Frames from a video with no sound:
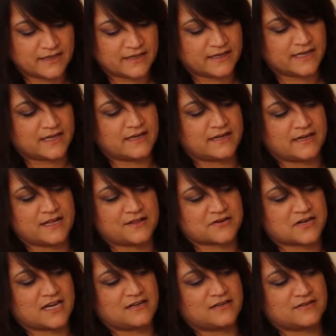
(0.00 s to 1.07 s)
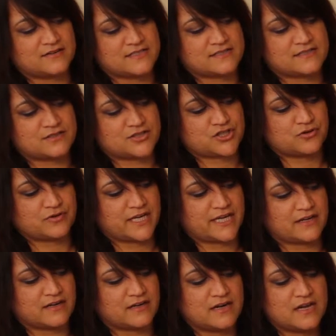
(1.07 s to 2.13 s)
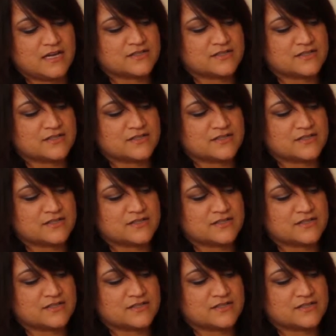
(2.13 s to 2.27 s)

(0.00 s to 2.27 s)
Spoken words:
and another color is shown here.